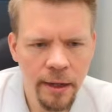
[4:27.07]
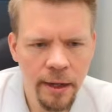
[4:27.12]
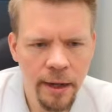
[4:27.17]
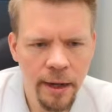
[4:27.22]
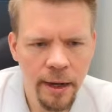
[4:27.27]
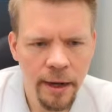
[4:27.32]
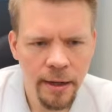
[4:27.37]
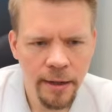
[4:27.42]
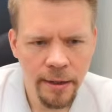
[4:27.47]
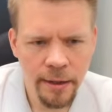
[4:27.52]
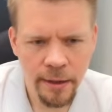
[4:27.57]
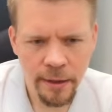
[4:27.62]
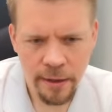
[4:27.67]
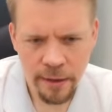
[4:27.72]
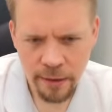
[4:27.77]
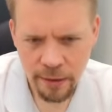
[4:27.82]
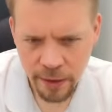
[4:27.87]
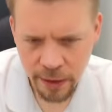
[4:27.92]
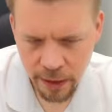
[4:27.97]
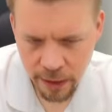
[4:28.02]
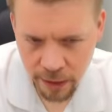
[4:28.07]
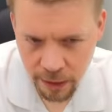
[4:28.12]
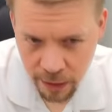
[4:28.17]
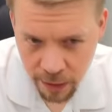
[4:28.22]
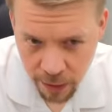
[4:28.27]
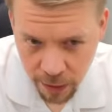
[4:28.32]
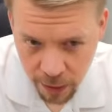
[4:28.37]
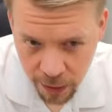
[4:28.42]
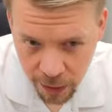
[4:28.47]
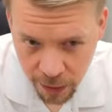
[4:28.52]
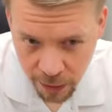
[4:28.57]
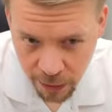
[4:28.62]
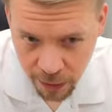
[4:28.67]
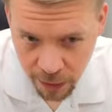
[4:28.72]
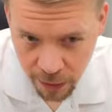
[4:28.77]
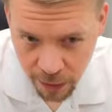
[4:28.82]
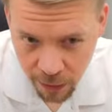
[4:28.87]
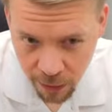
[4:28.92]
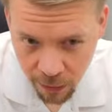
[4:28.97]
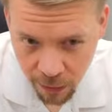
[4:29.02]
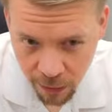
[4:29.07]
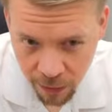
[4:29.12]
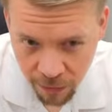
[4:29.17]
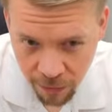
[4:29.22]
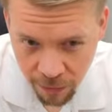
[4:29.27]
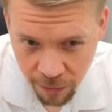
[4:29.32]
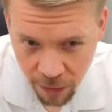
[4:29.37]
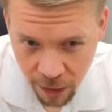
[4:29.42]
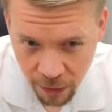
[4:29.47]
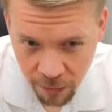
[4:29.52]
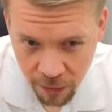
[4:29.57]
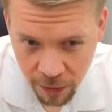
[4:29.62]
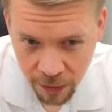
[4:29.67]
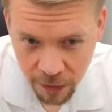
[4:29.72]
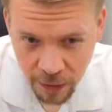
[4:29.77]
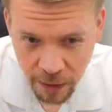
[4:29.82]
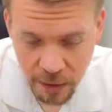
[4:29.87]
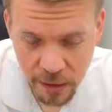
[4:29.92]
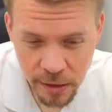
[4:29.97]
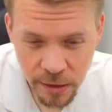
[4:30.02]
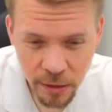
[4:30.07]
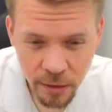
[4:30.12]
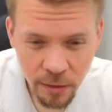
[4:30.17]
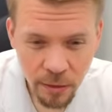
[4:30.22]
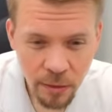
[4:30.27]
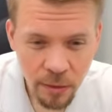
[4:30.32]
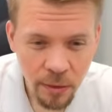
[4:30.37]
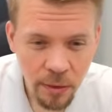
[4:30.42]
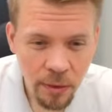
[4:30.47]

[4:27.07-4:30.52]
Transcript: and then I can take on f5, I think so.